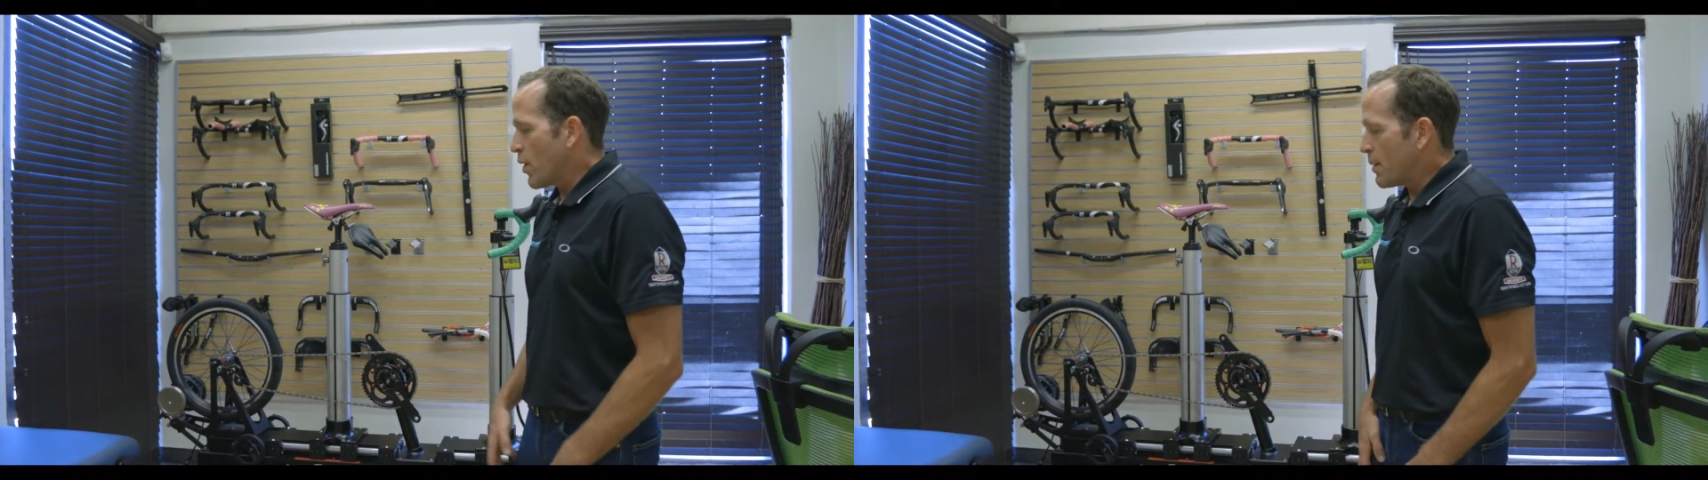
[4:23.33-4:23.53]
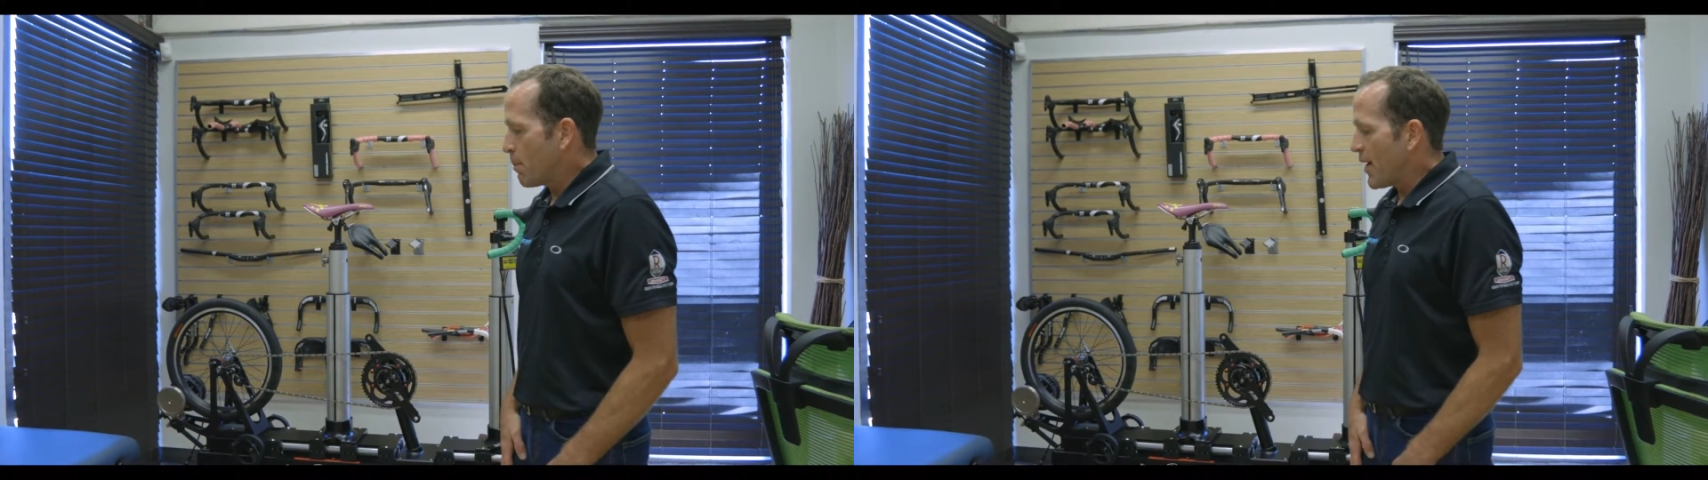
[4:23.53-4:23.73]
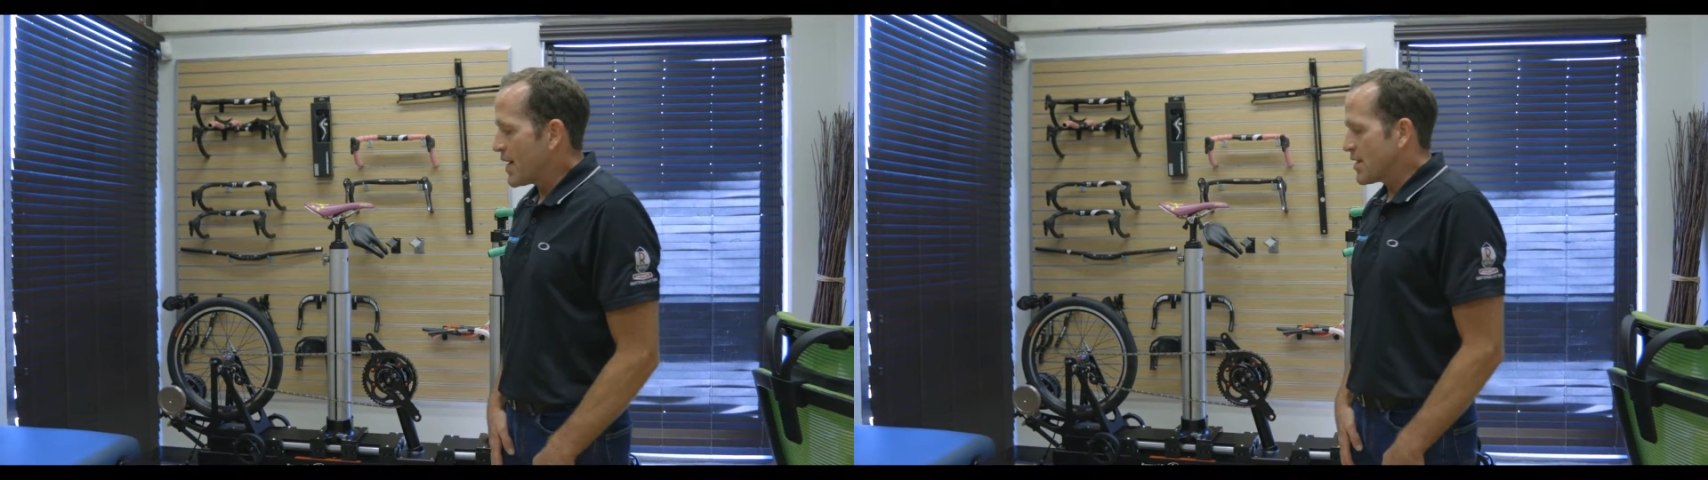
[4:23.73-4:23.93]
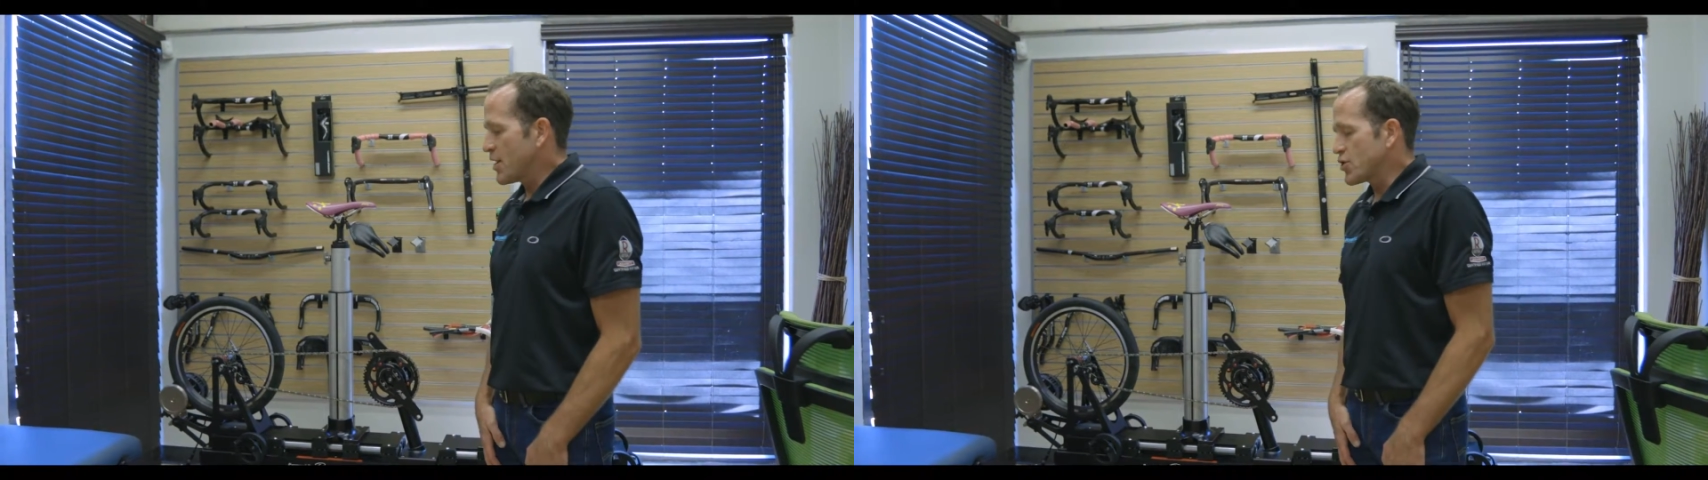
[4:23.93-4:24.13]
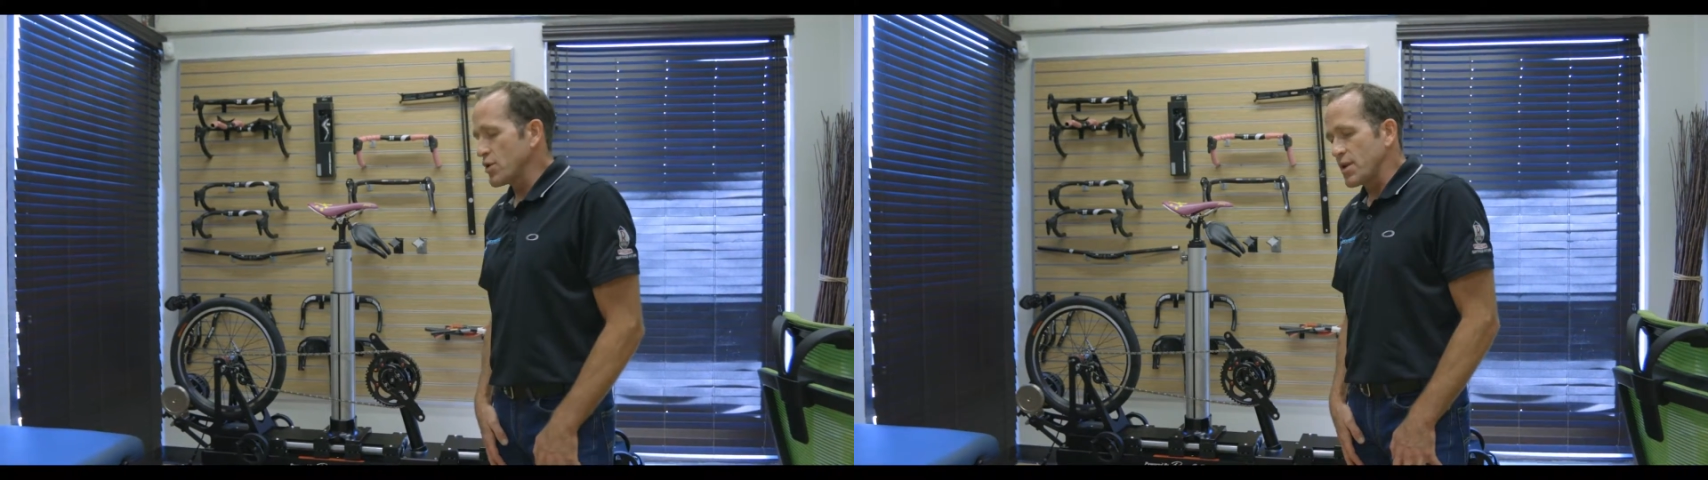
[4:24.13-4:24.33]
what bike
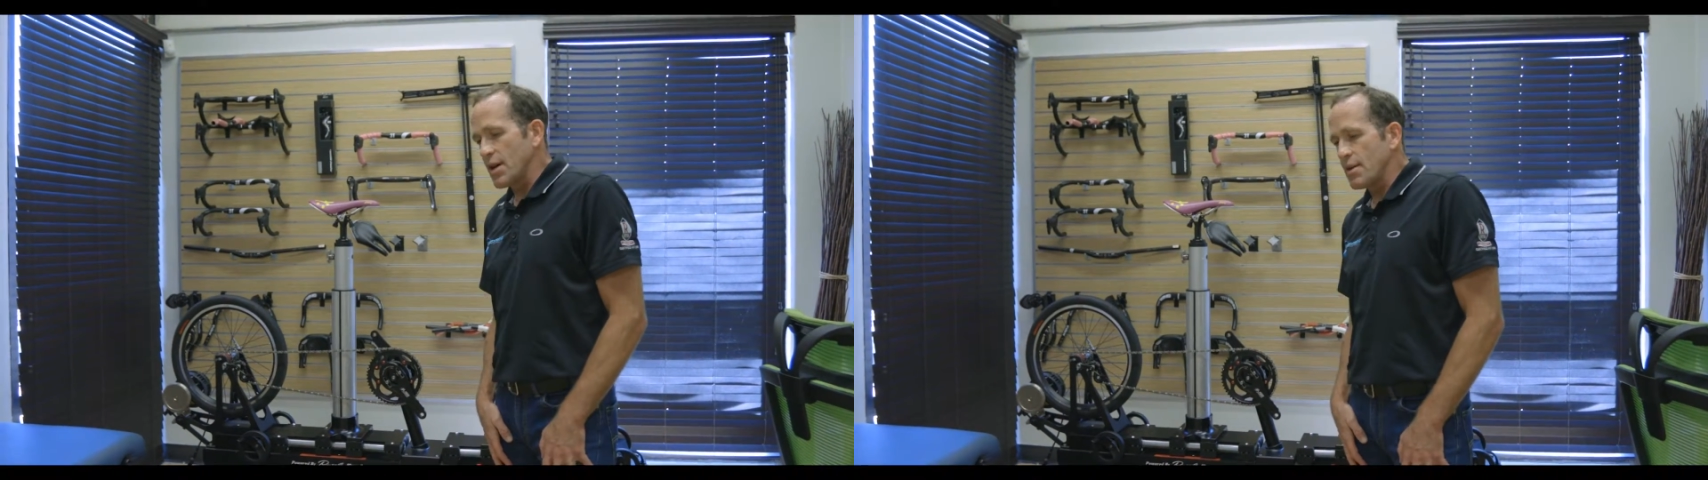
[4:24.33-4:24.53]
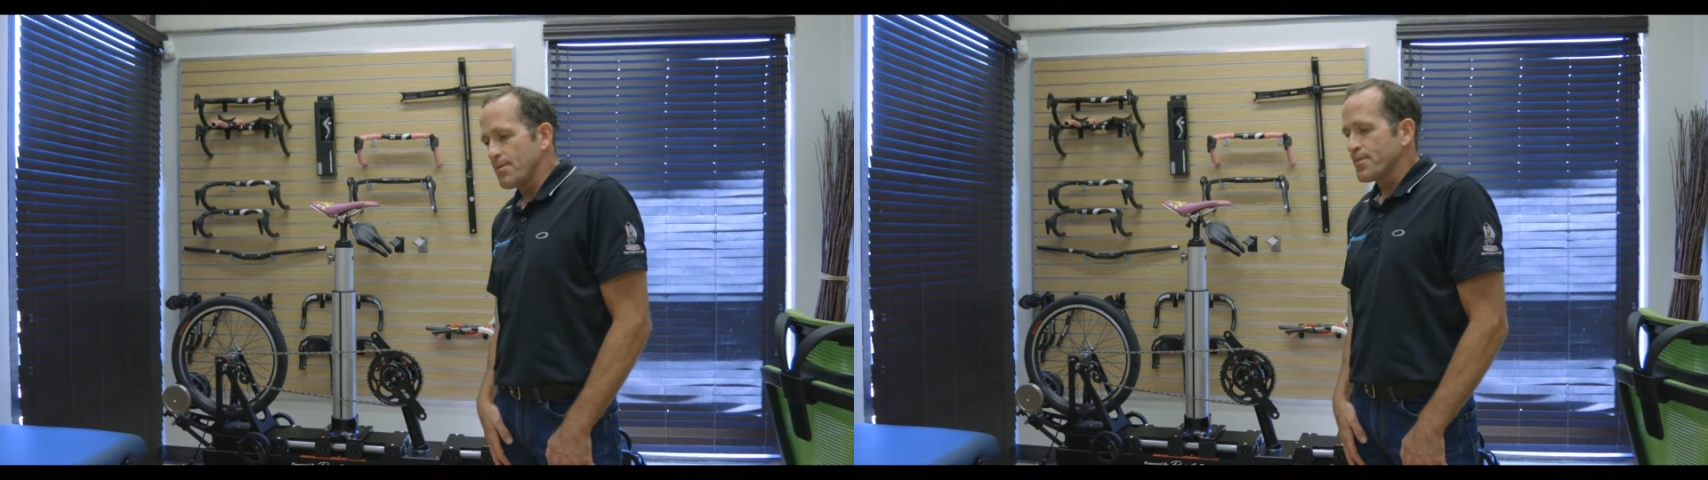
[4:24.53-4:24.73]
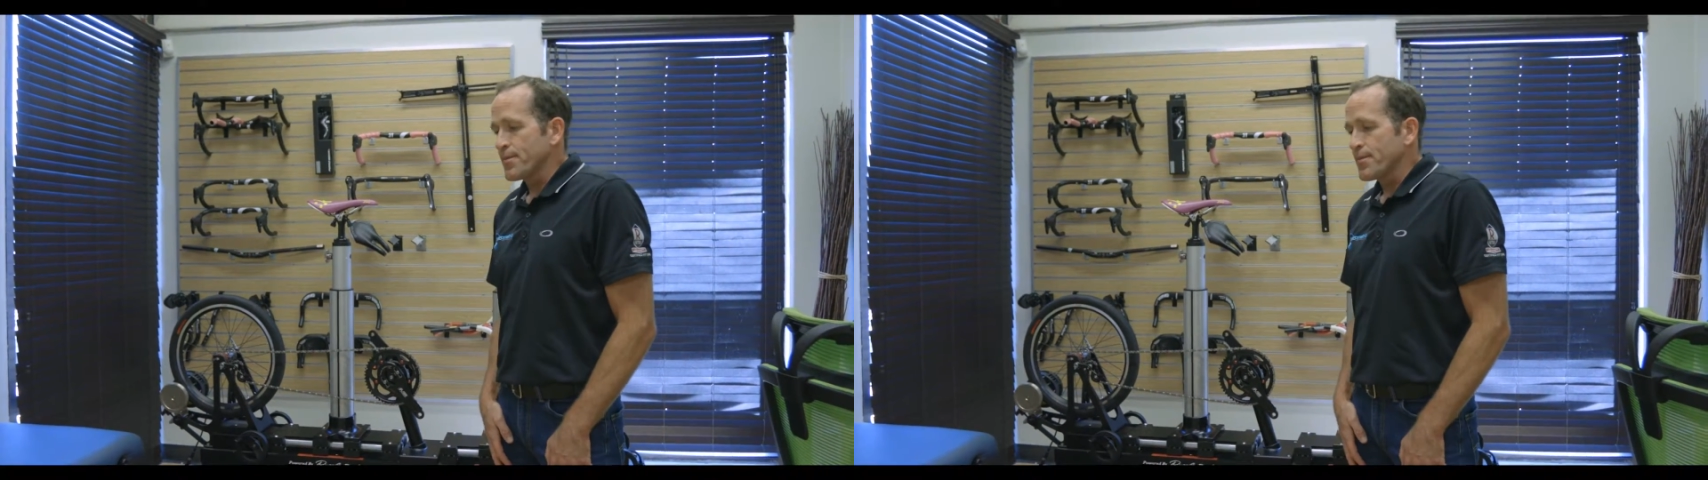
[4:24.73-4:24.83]
they should get,